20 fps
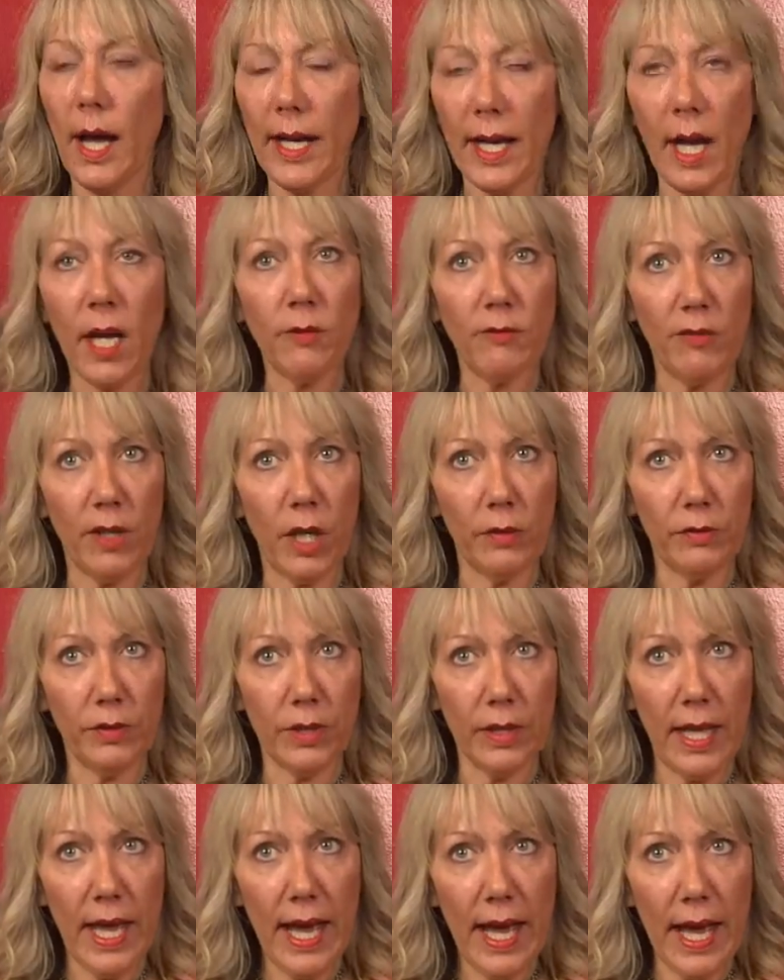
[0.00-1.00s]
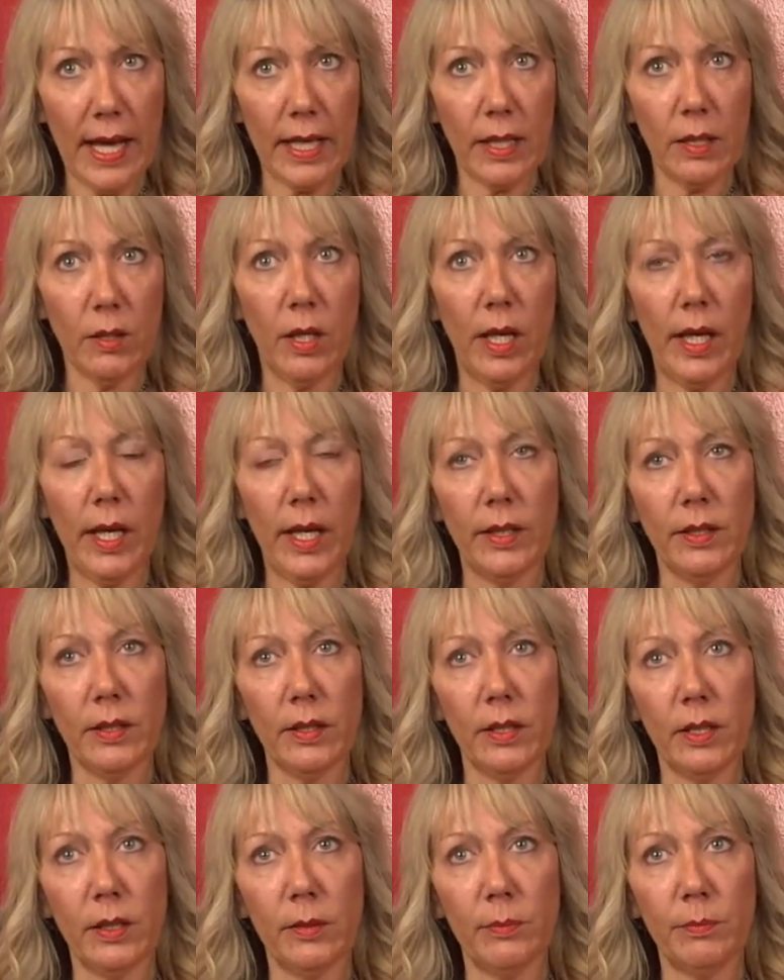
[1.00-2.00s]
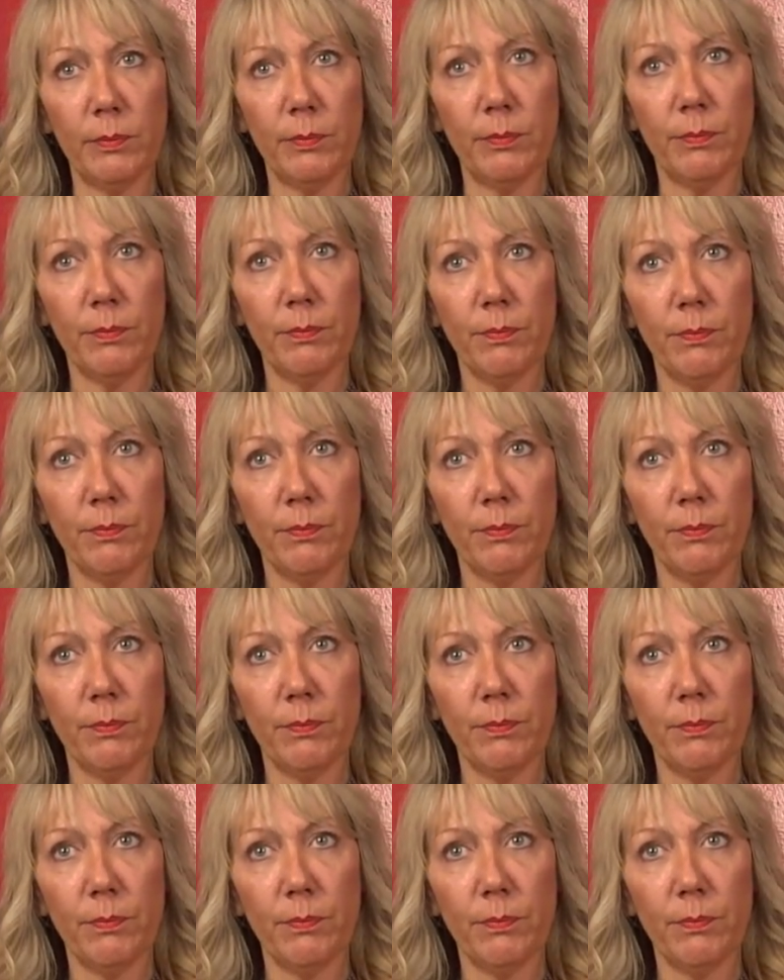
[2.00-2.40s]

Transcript: I got involved in that, and